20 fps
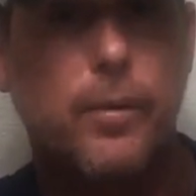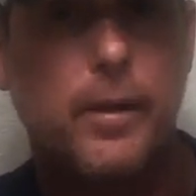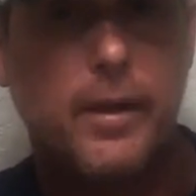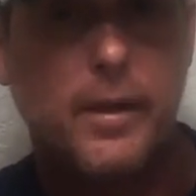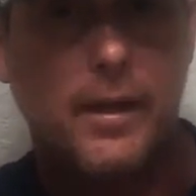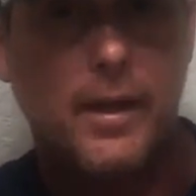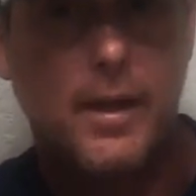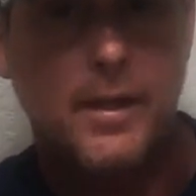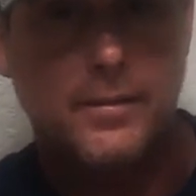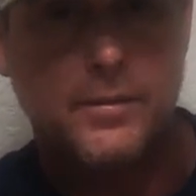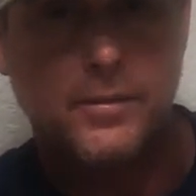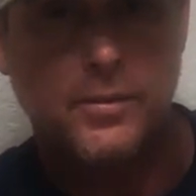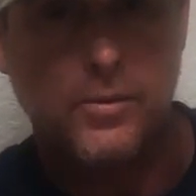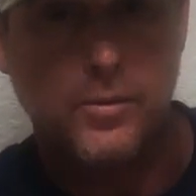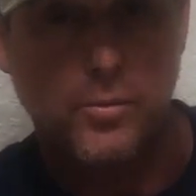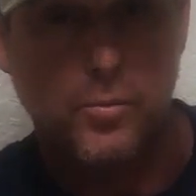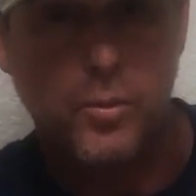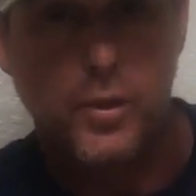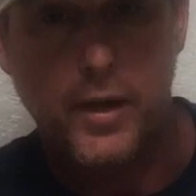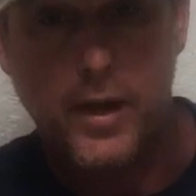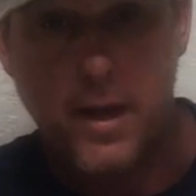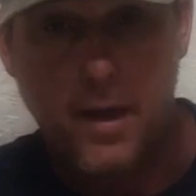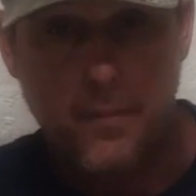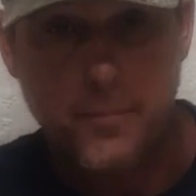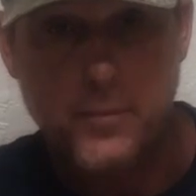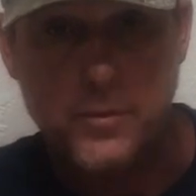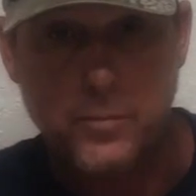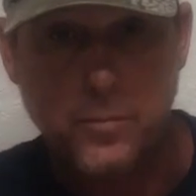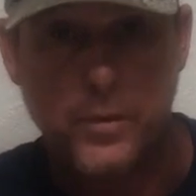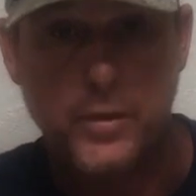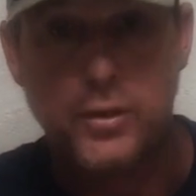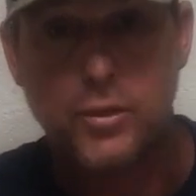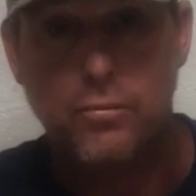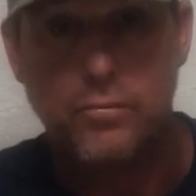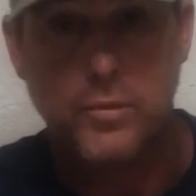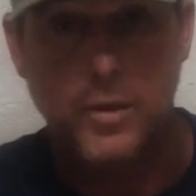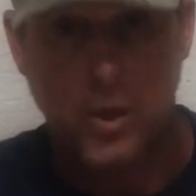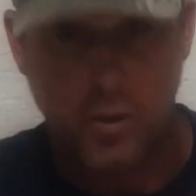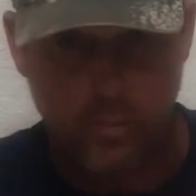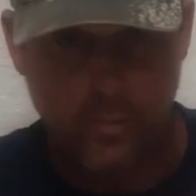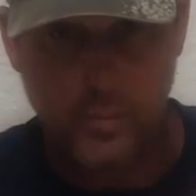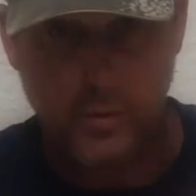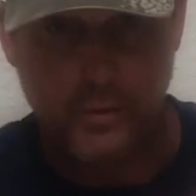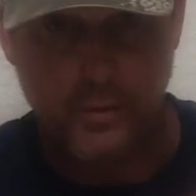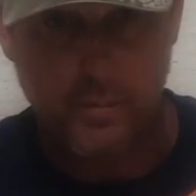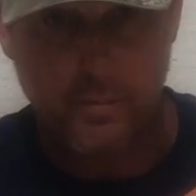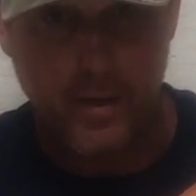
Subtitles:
quick as to what happens when you don't put